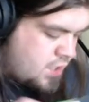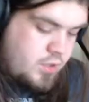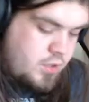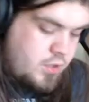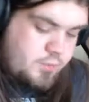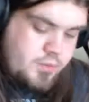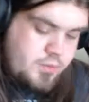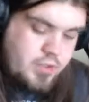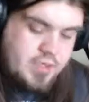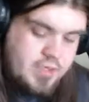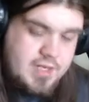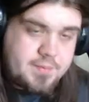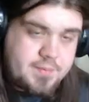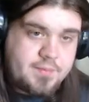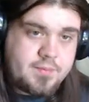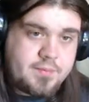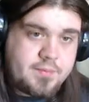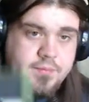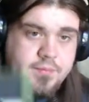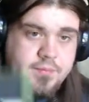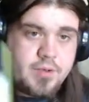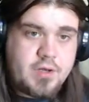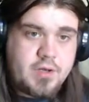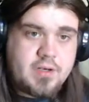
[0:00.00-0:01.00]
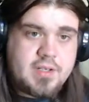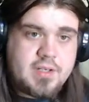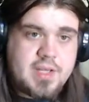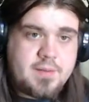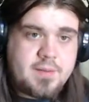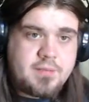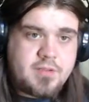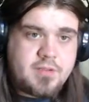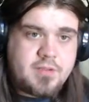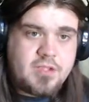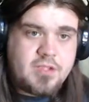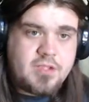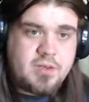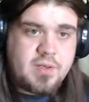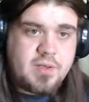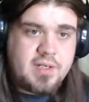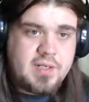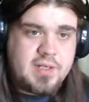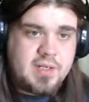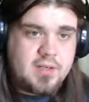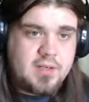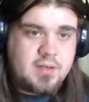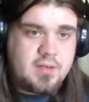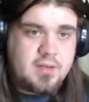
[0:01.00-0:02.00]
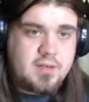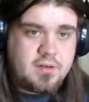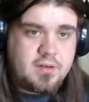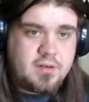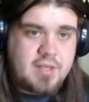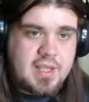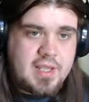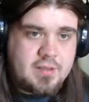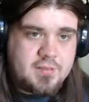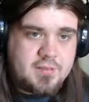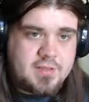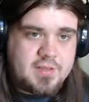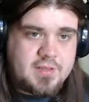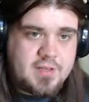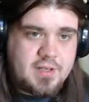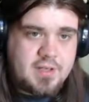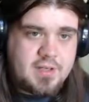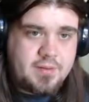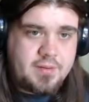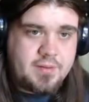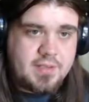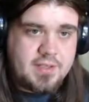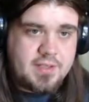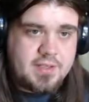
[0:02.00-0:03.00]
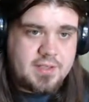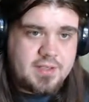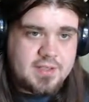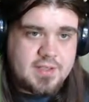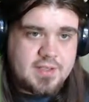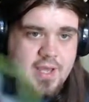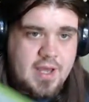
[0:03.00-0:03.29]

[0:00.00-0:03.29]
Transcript: Prototype 2, I need to call GameStop and get this